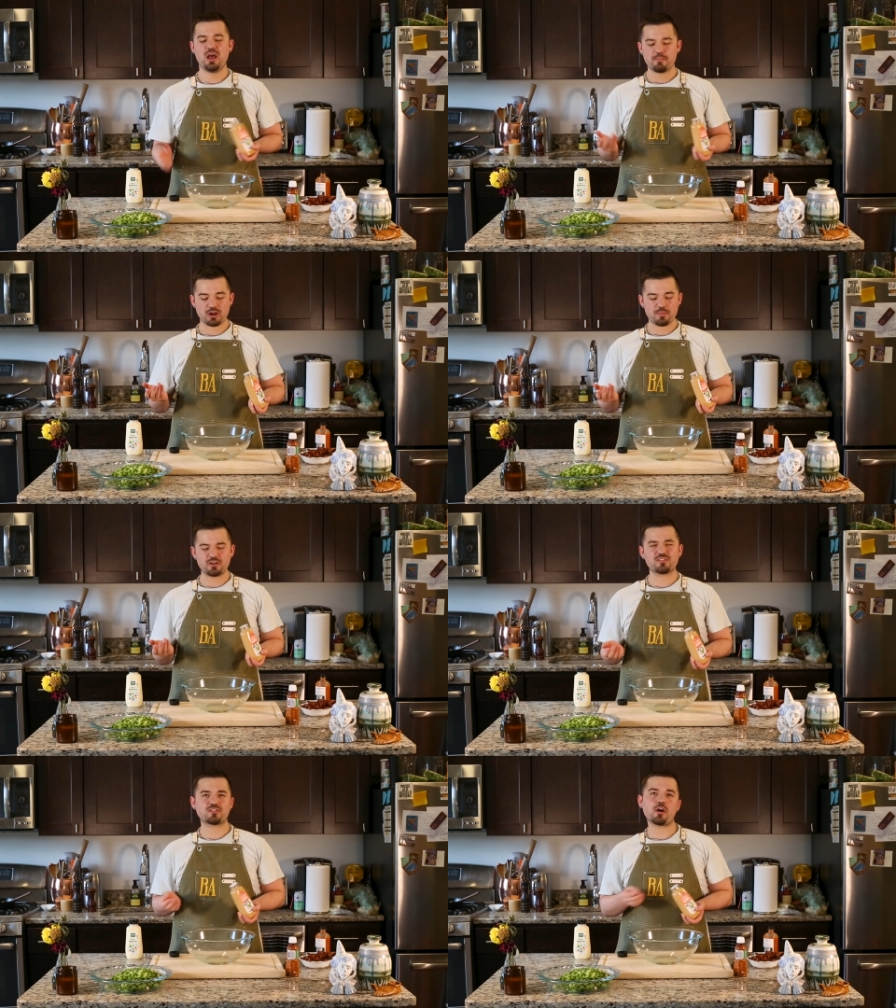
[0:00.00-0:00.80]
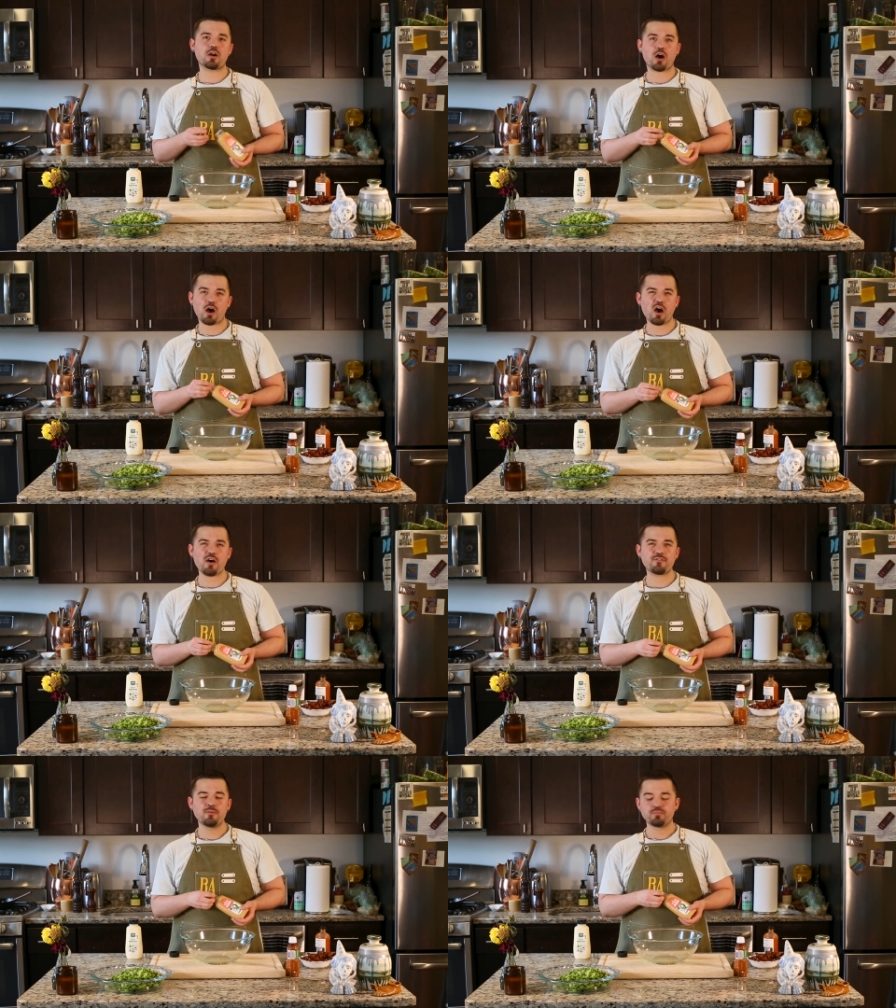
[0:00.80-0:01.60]
But I'm going to start
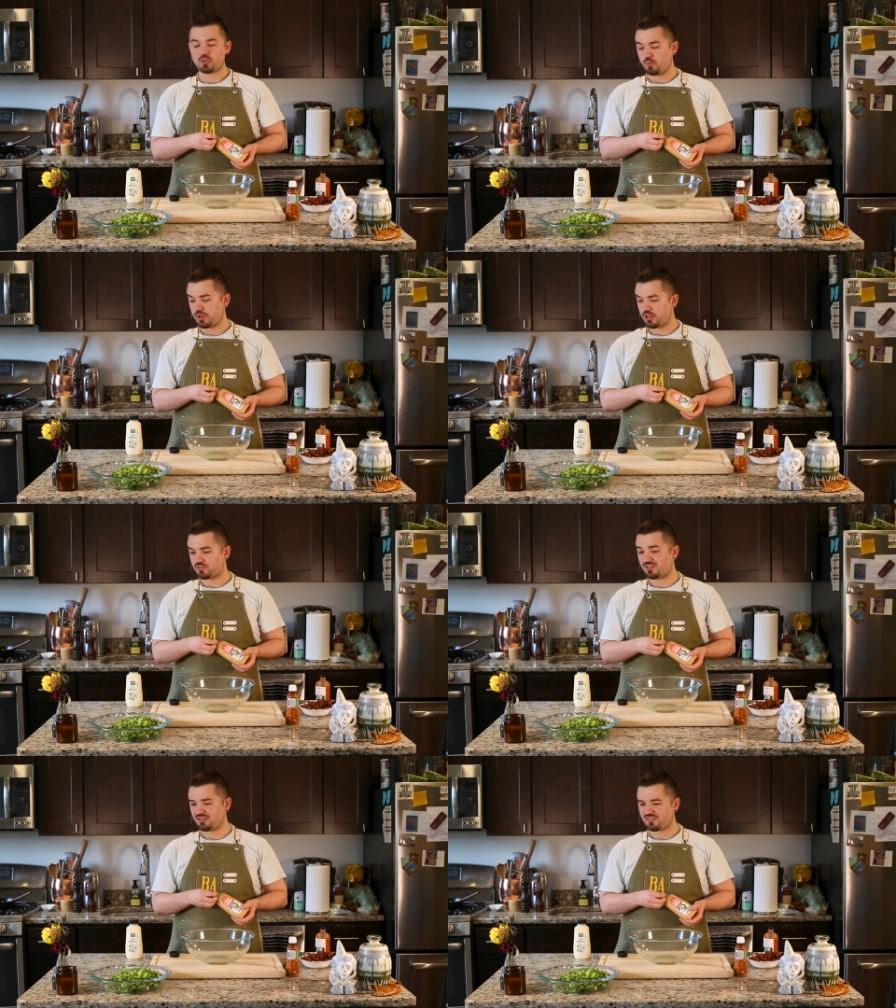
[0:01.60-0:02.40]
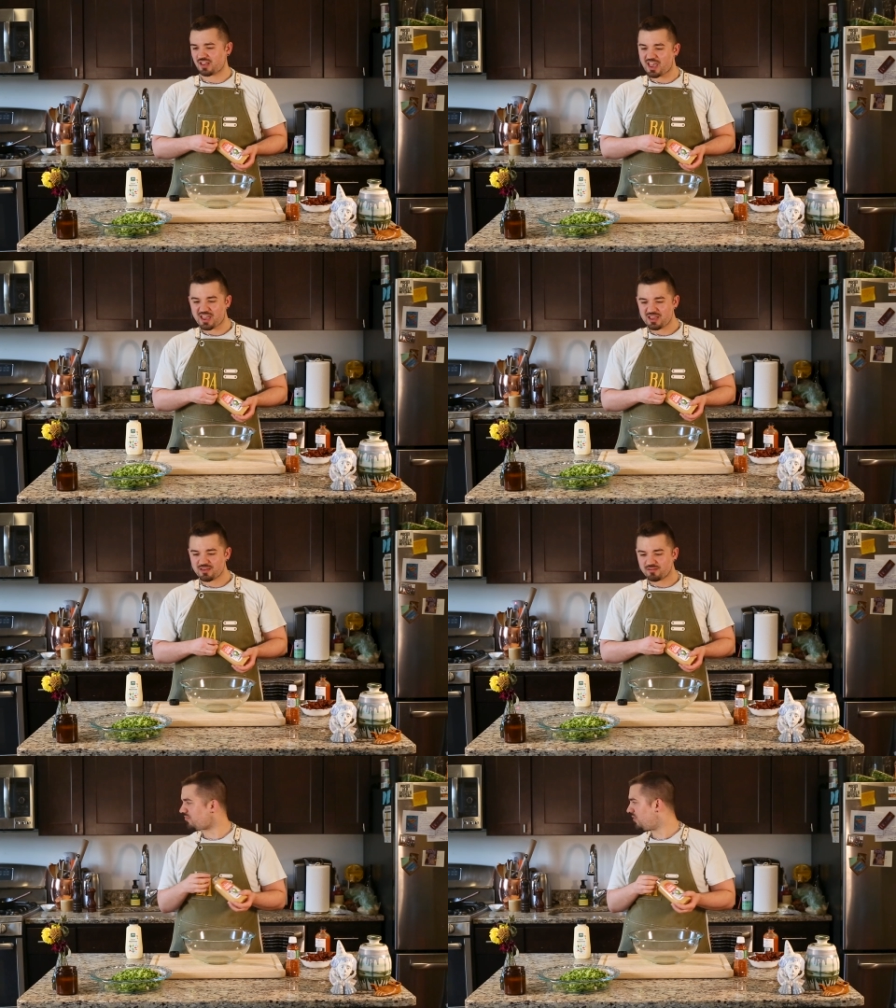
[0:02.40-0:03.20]
off with
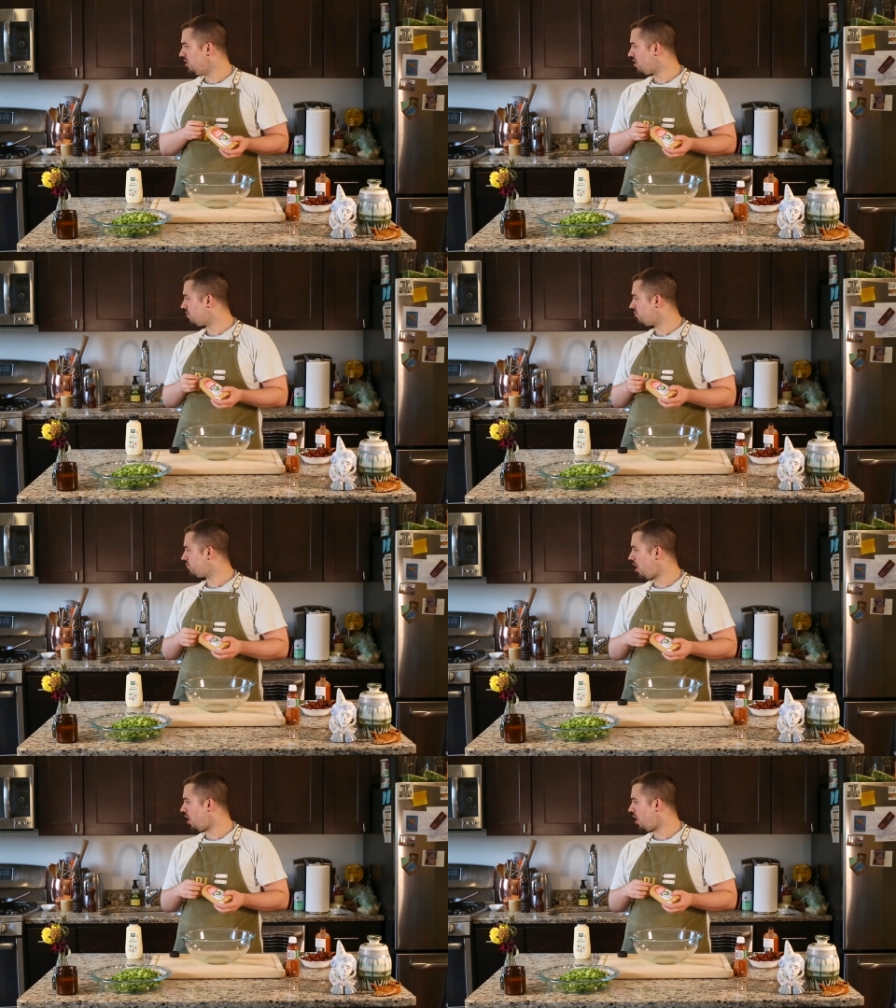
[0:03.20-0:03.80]
today, you know,